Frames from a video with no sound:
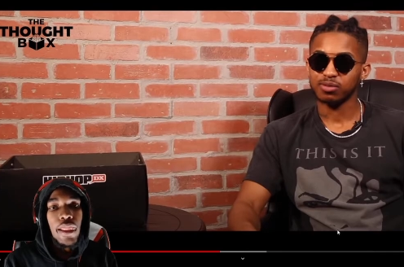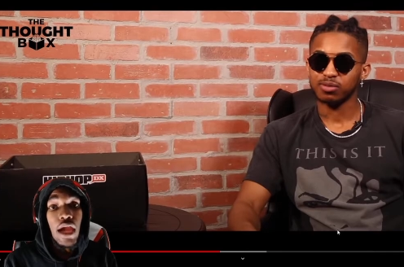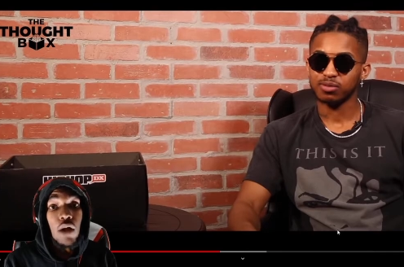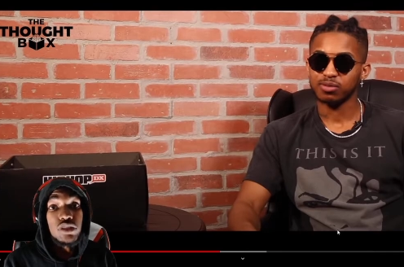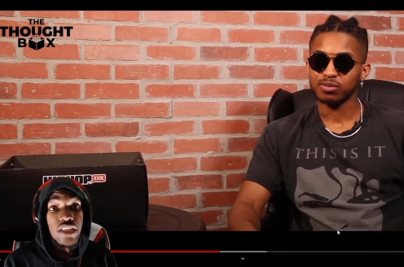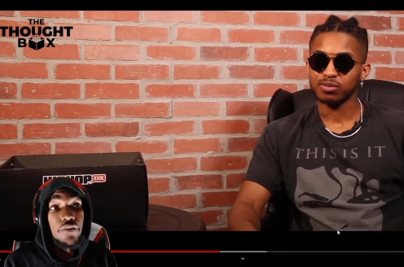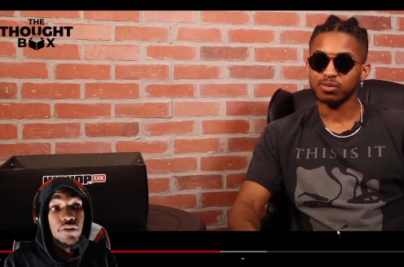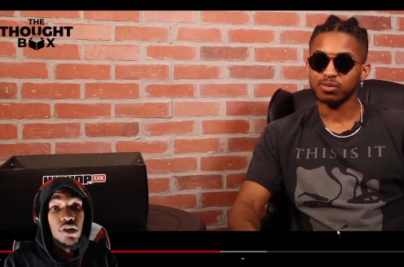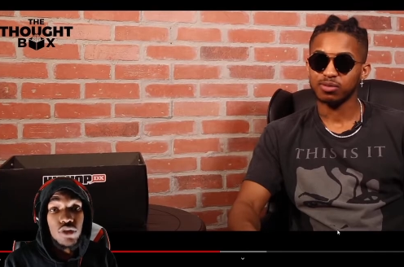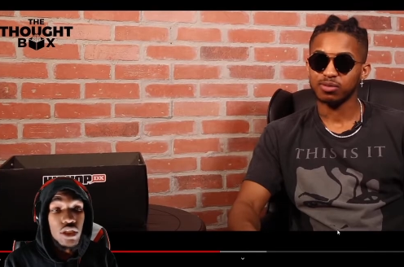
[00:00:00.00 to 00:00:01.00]
Speaker 1: I was
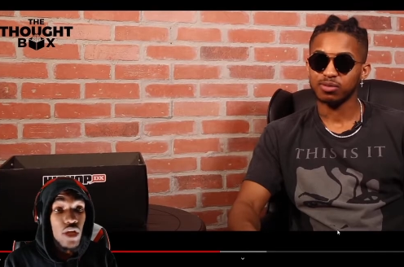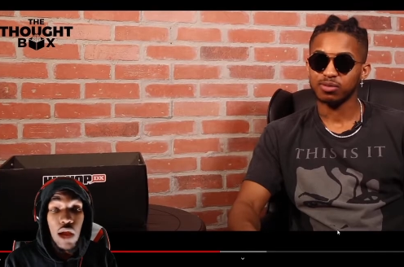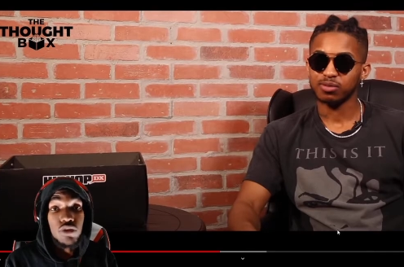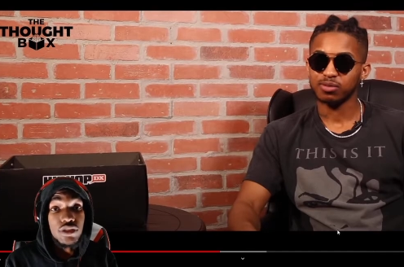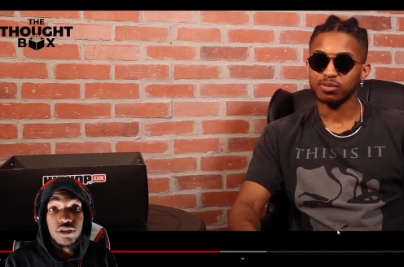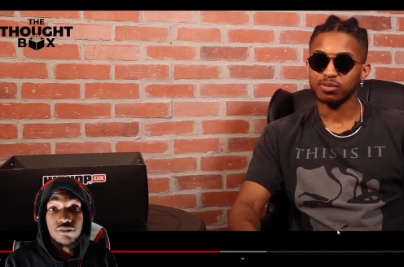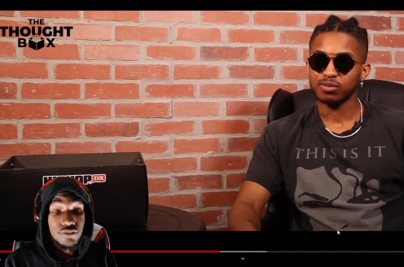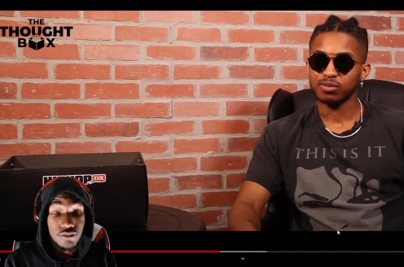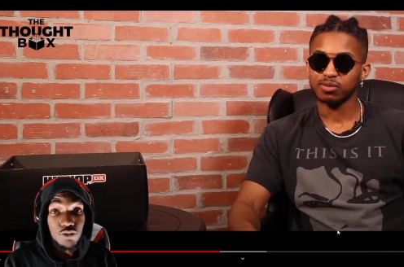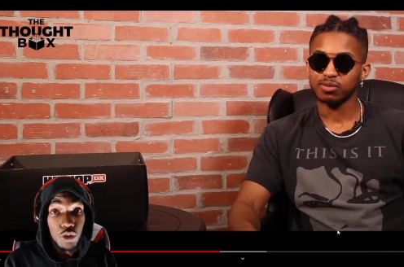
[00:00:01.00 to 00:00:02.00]
heavy on it. I was
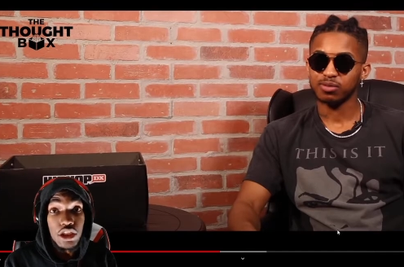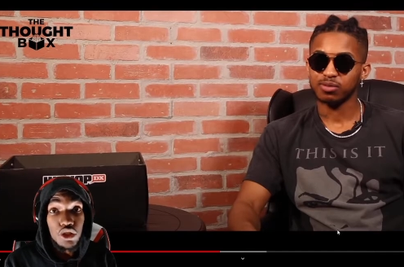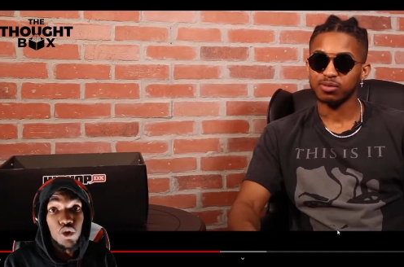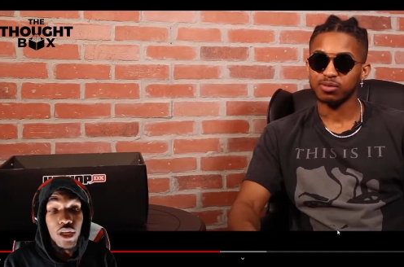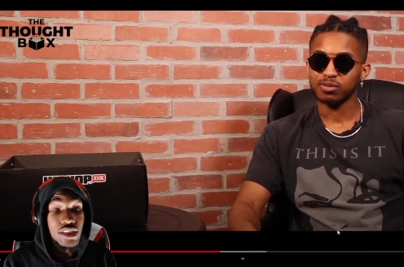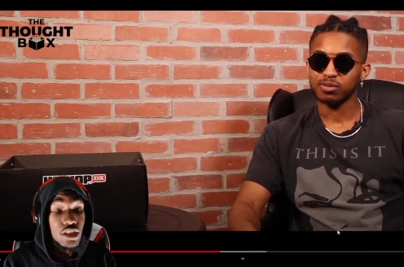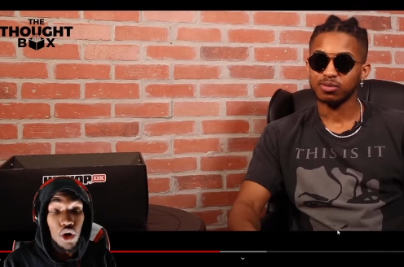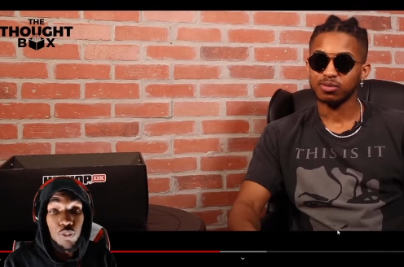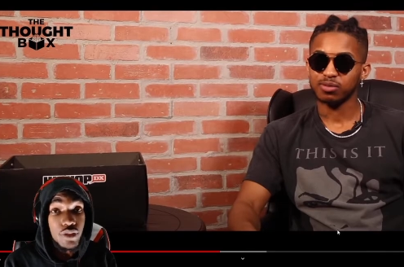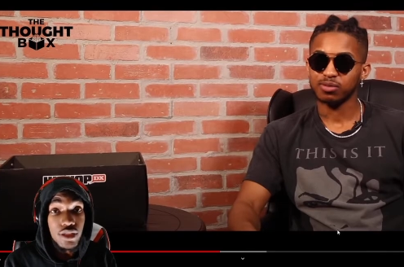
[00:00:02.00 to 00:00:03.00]
really quick
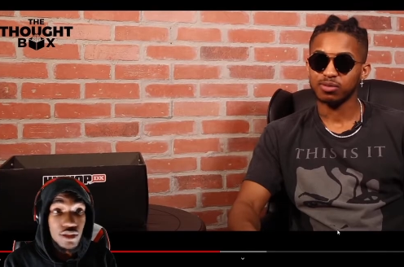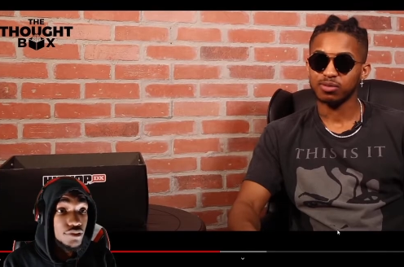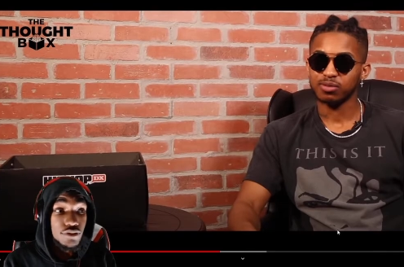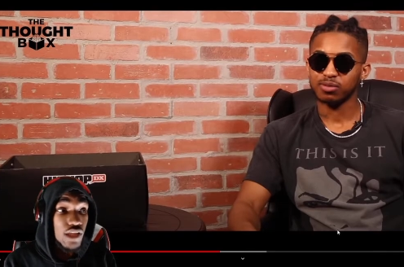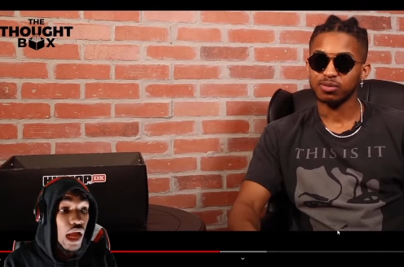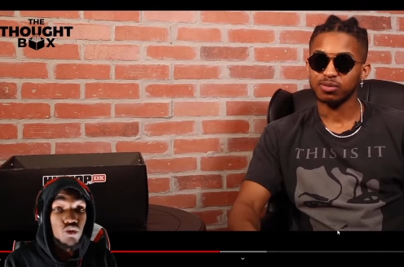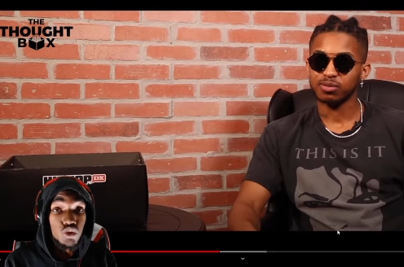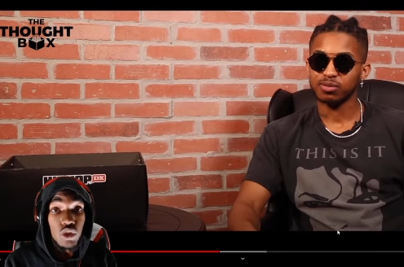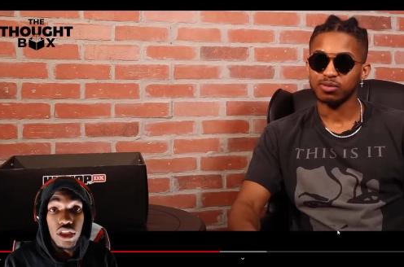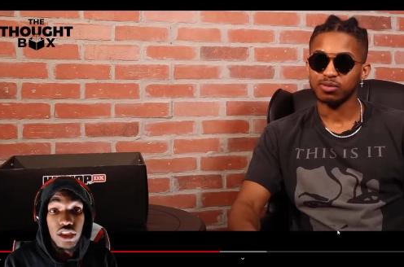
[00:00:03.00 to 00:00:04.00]
scoping. I was
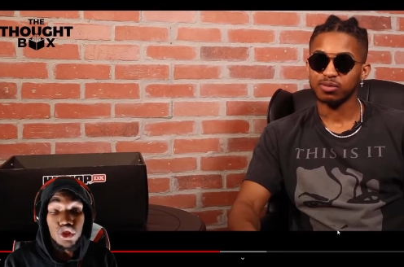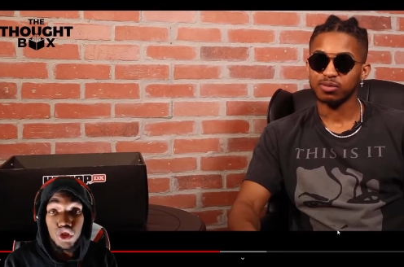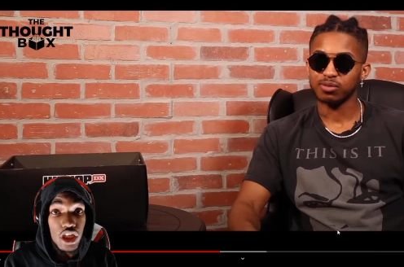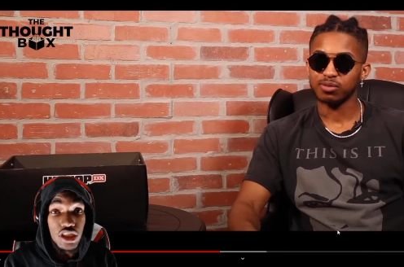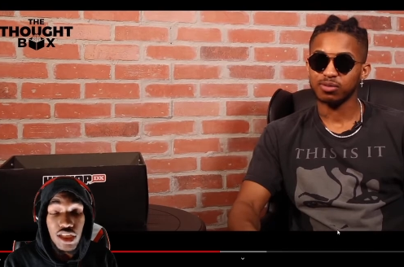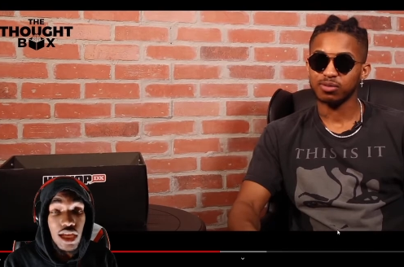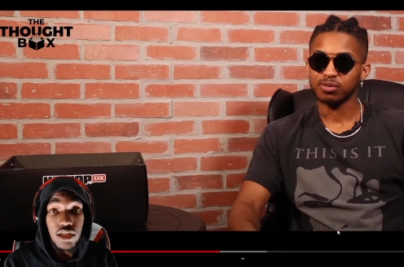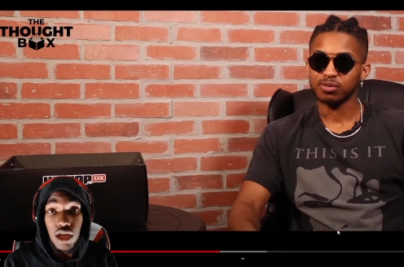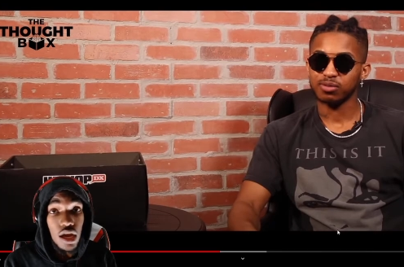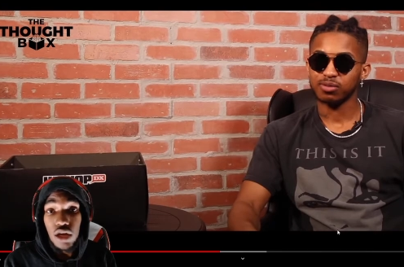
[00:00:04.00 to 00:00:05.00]
really a trick shotter.
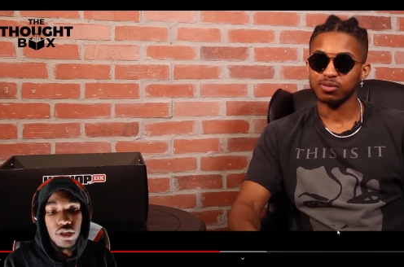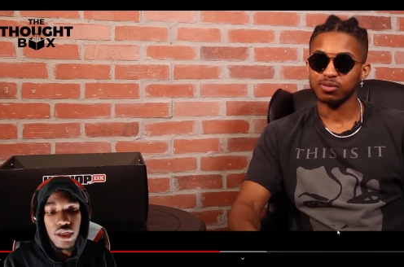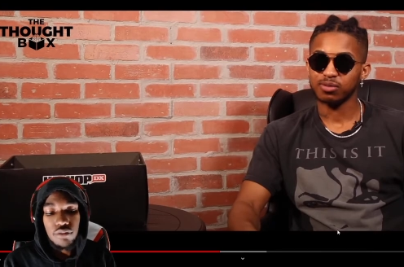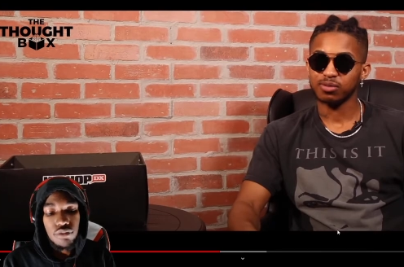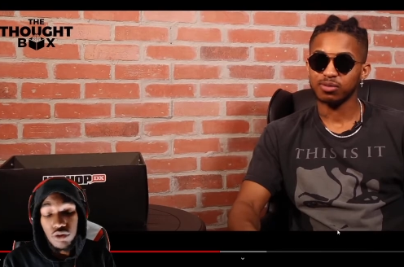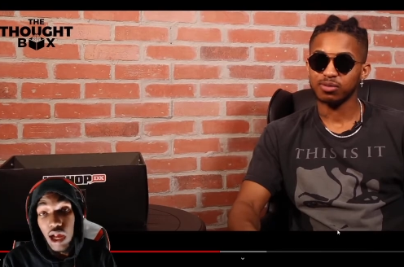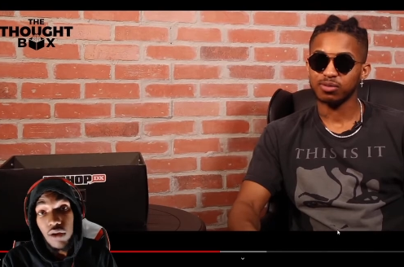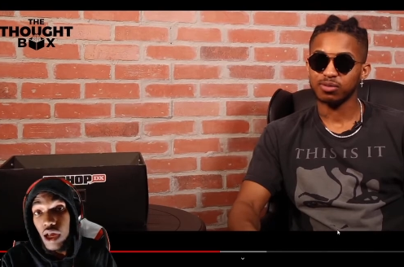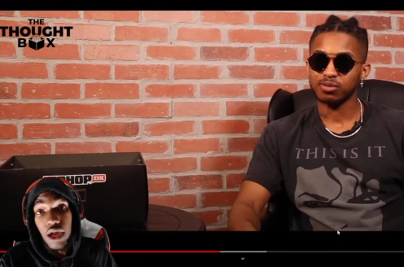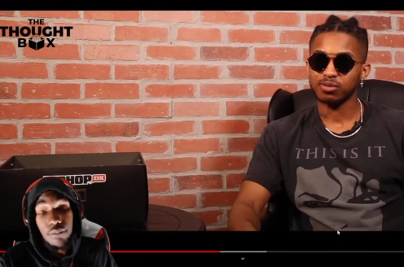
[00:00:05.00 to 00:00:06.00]
All of that, bro. I,
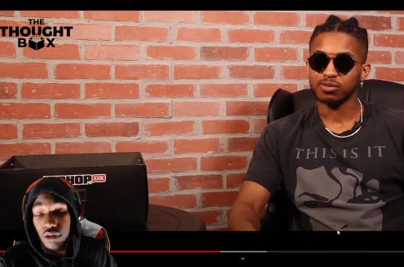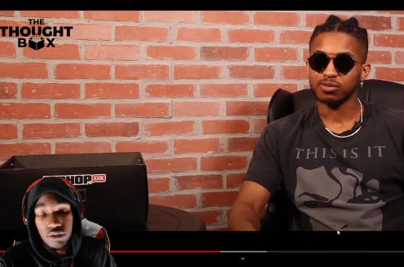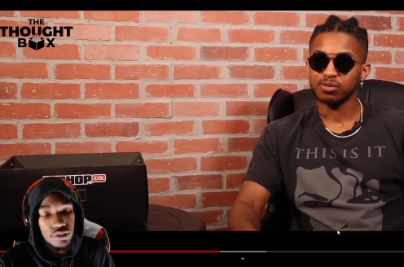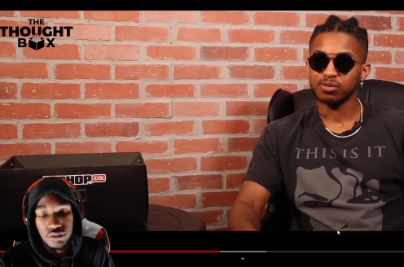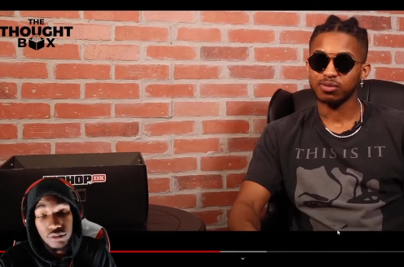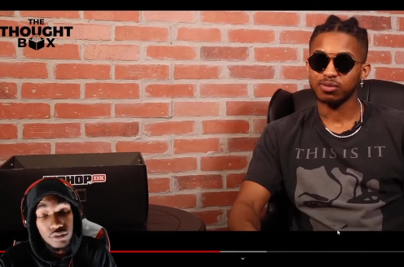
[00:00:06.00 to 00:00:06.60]
I, bro,